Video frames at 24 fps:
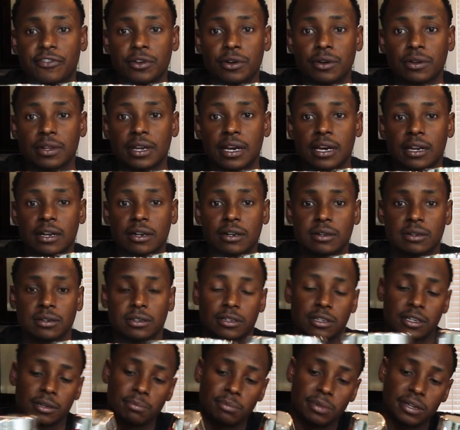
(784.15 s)
feel
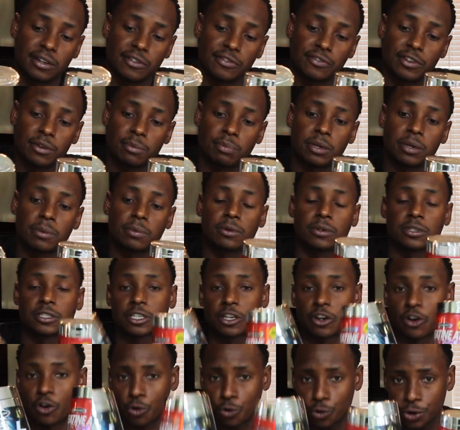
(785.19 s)
that could benefit people is
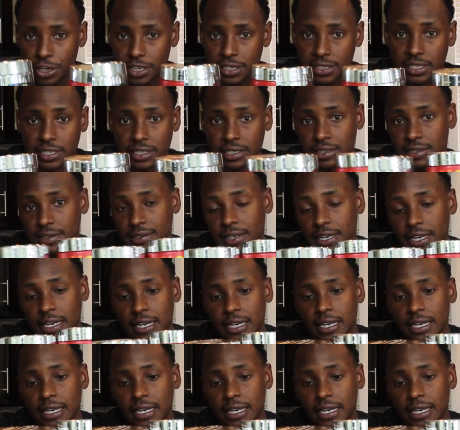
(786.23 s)
creatine.